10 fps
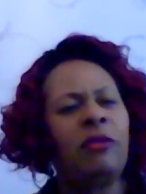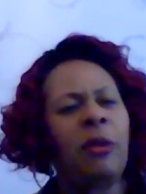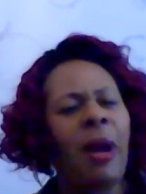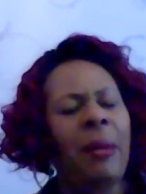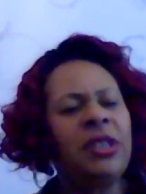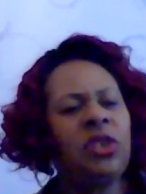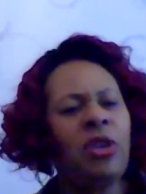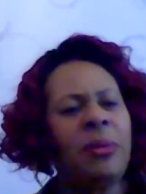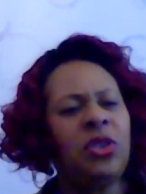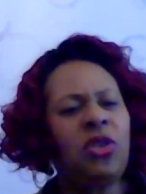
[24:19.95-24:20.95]
remind me,
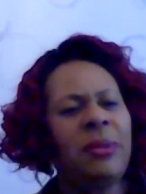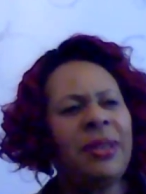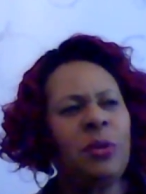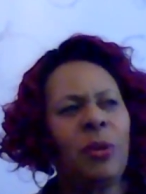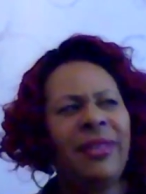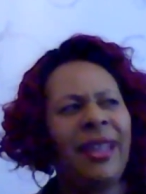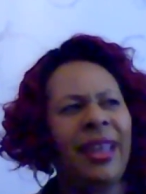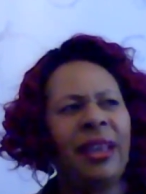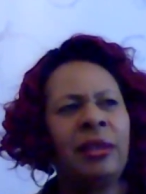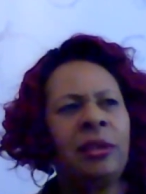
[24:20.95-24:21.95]
streaming is when
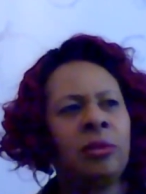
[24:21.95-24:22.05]
they.